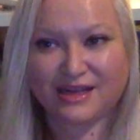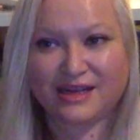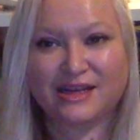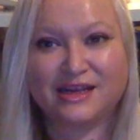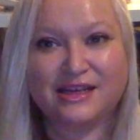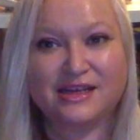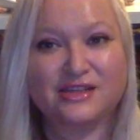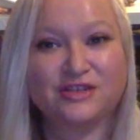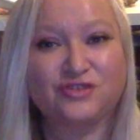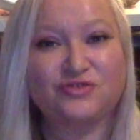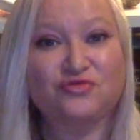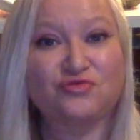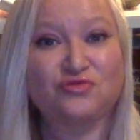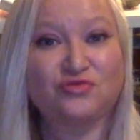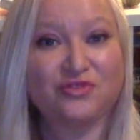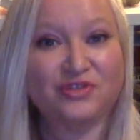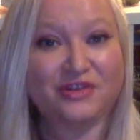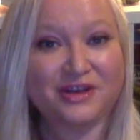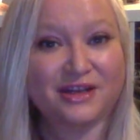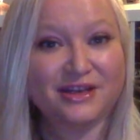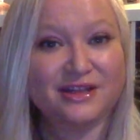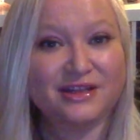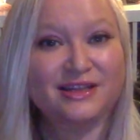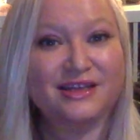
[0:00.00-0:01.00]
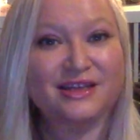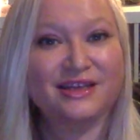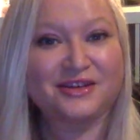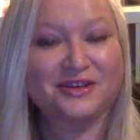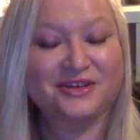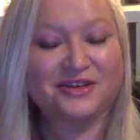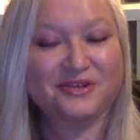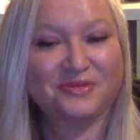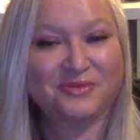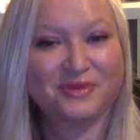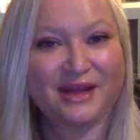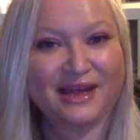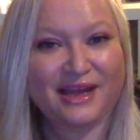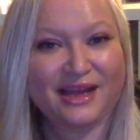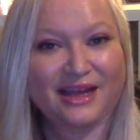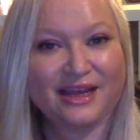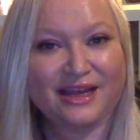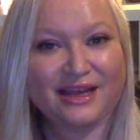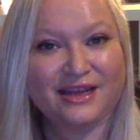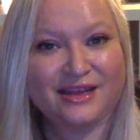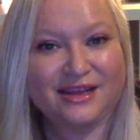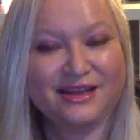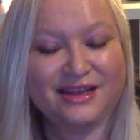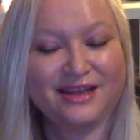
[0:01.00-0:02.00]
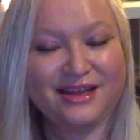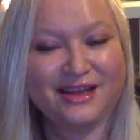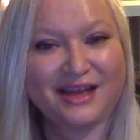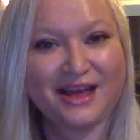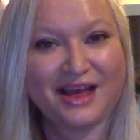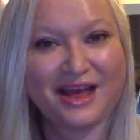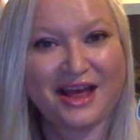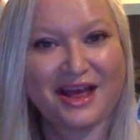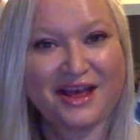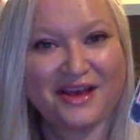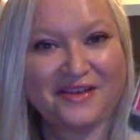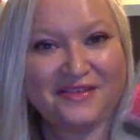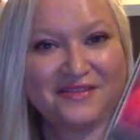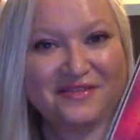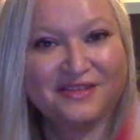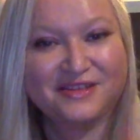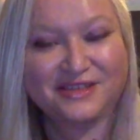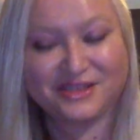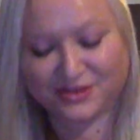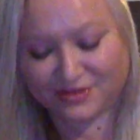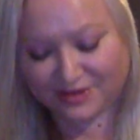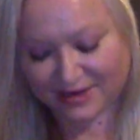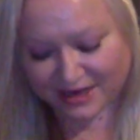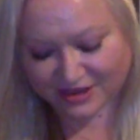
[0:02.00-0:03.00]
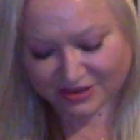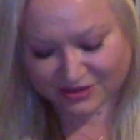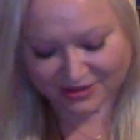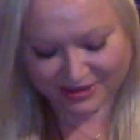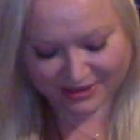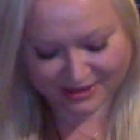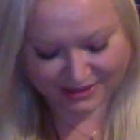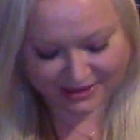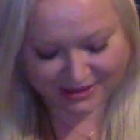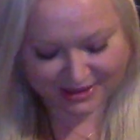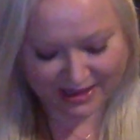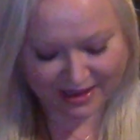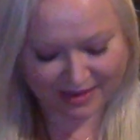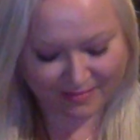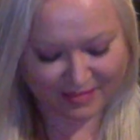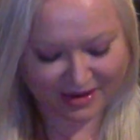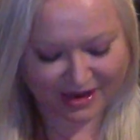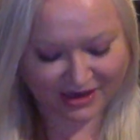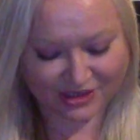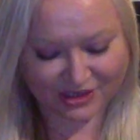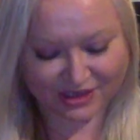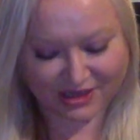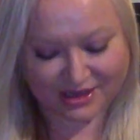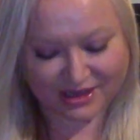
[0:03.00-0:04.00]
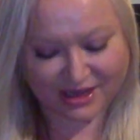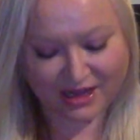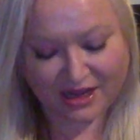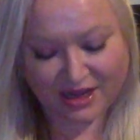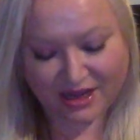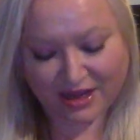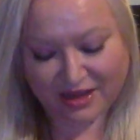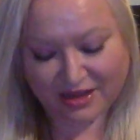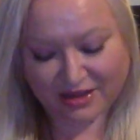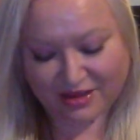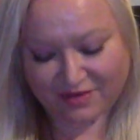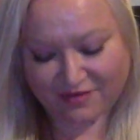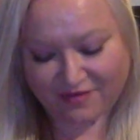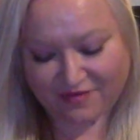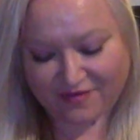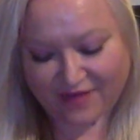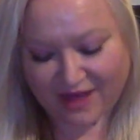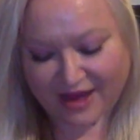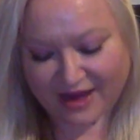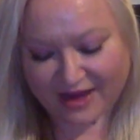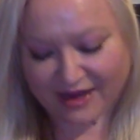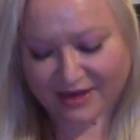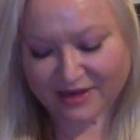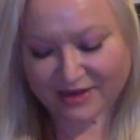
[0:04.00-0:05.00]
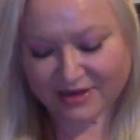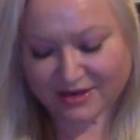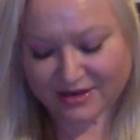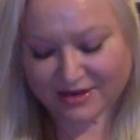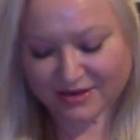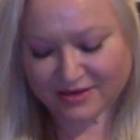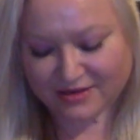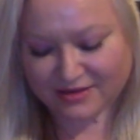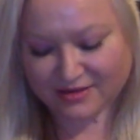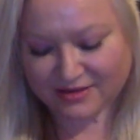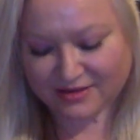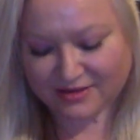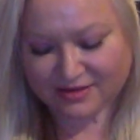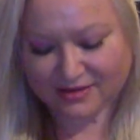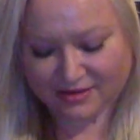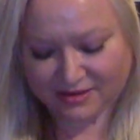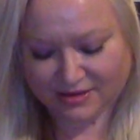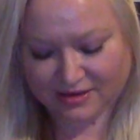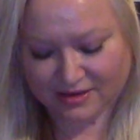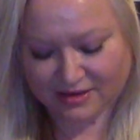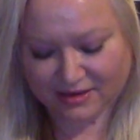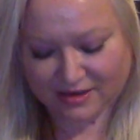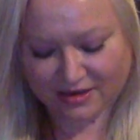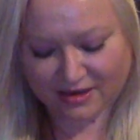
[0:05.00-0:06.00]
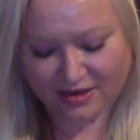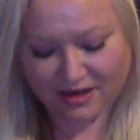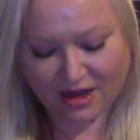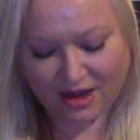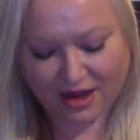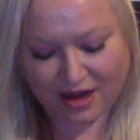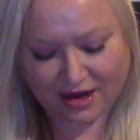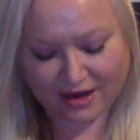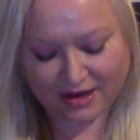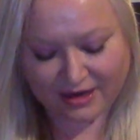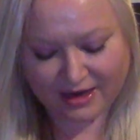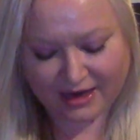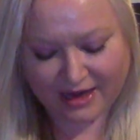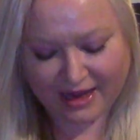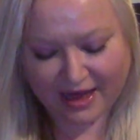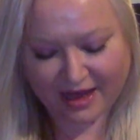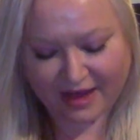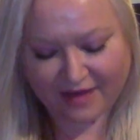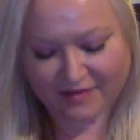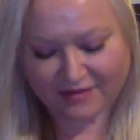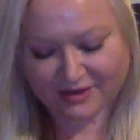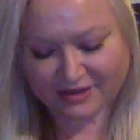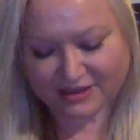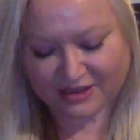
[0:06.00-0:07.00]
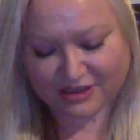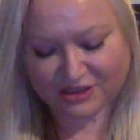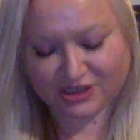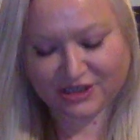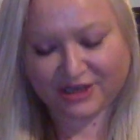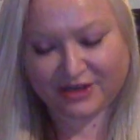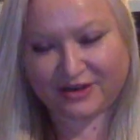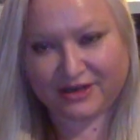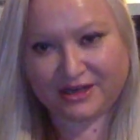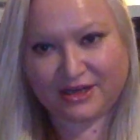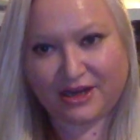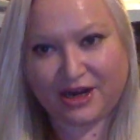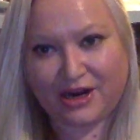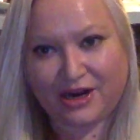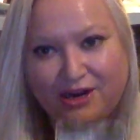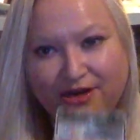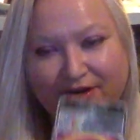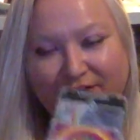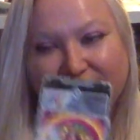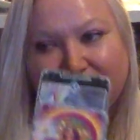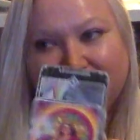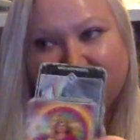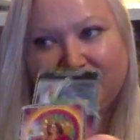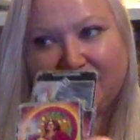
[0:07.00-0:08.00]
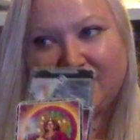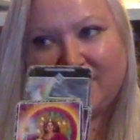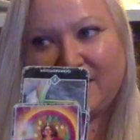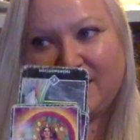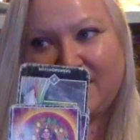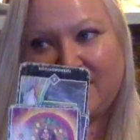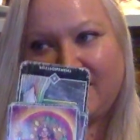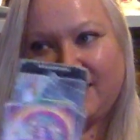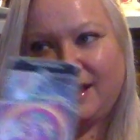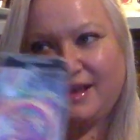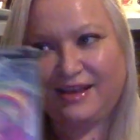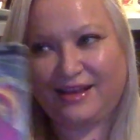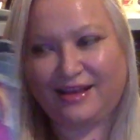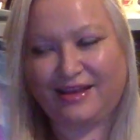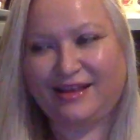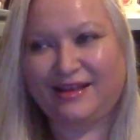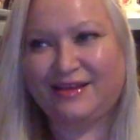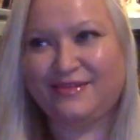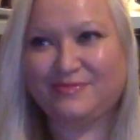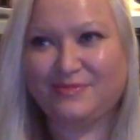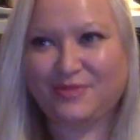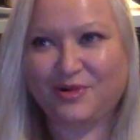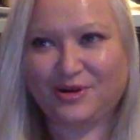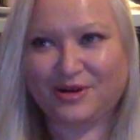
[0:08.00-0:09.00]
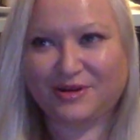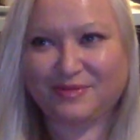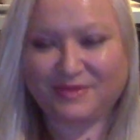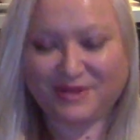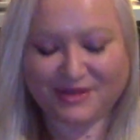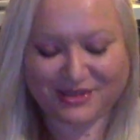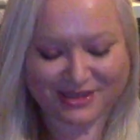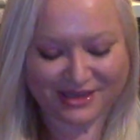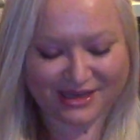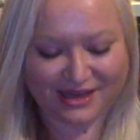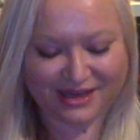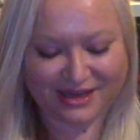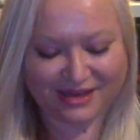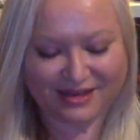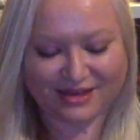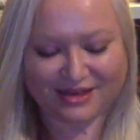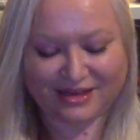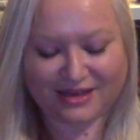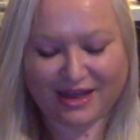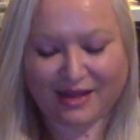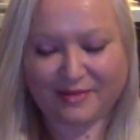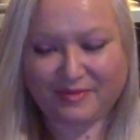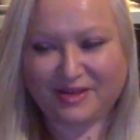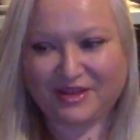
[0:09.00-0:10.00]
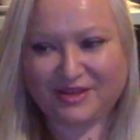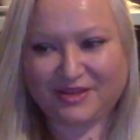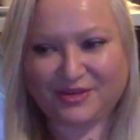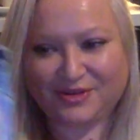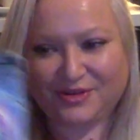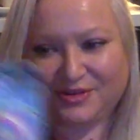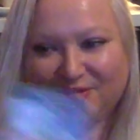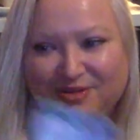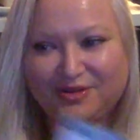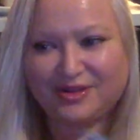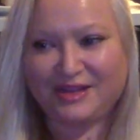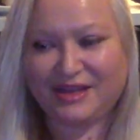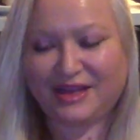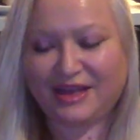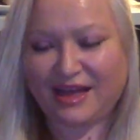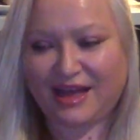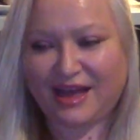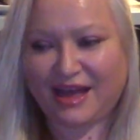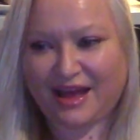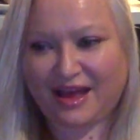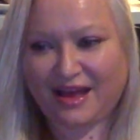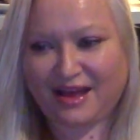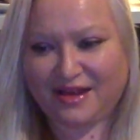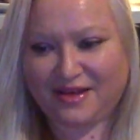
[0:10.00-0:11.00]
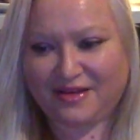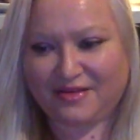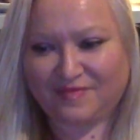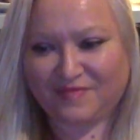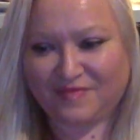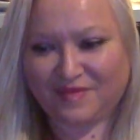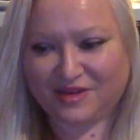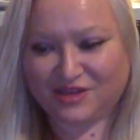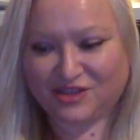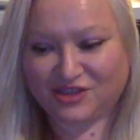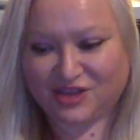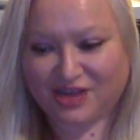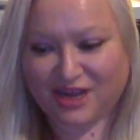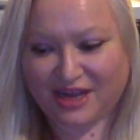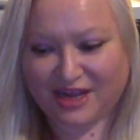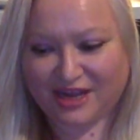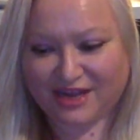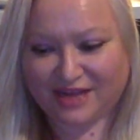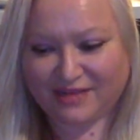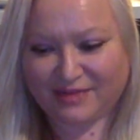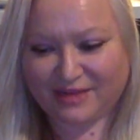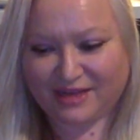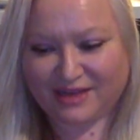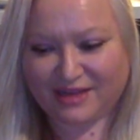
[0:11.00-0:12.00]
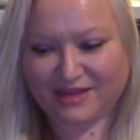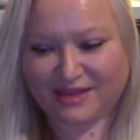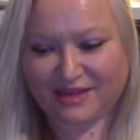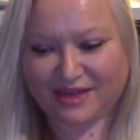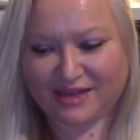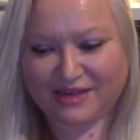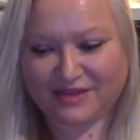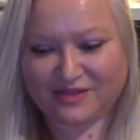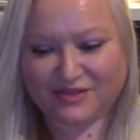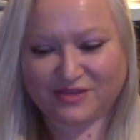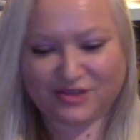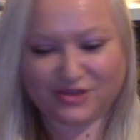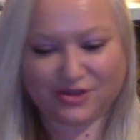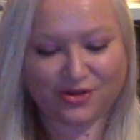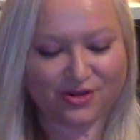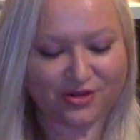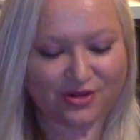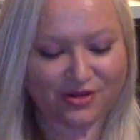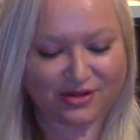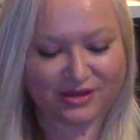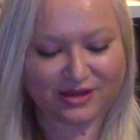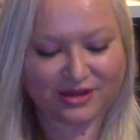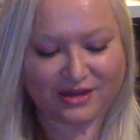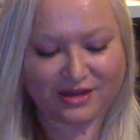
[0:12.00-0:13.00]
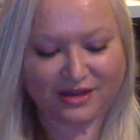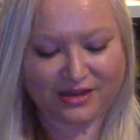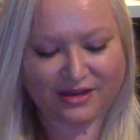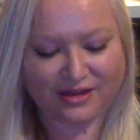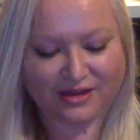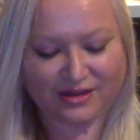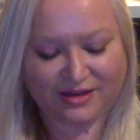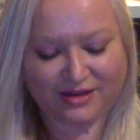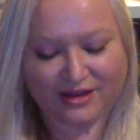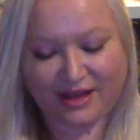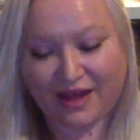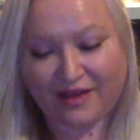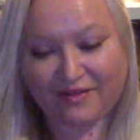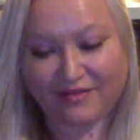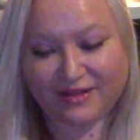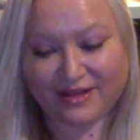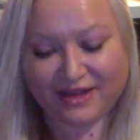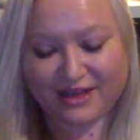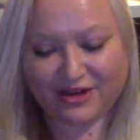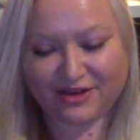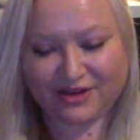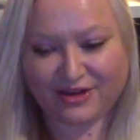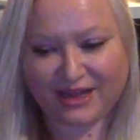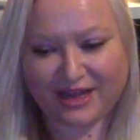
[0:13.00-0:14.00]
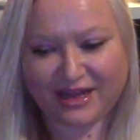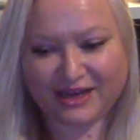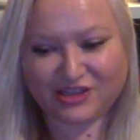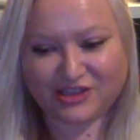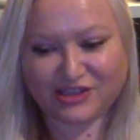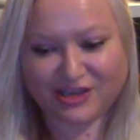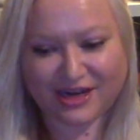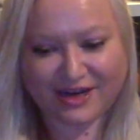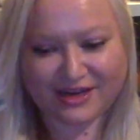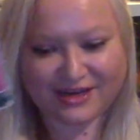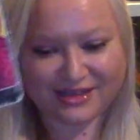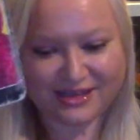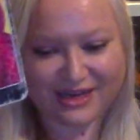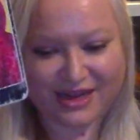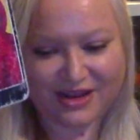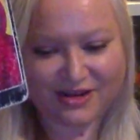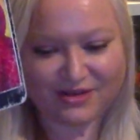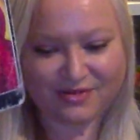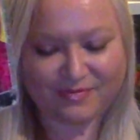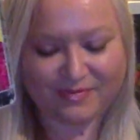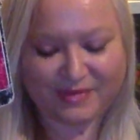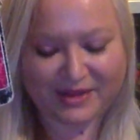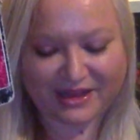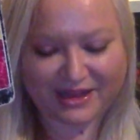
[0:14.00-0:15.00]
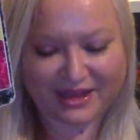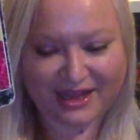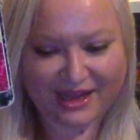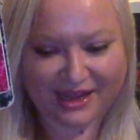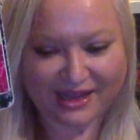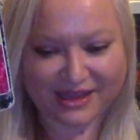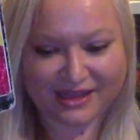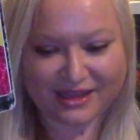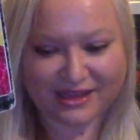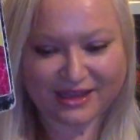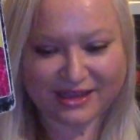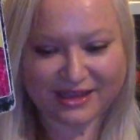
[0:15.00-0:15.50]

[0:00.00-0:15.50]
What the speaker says: is a really good way of surrendering to that magic. The final card I have is the Sharing card. More music coming through. Shine by Collective Soul. Heaven, let your light shine down. But like,